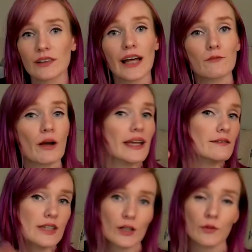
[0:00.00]

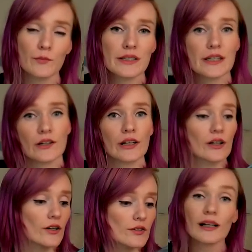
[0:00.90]
Lightweight, terrible materials.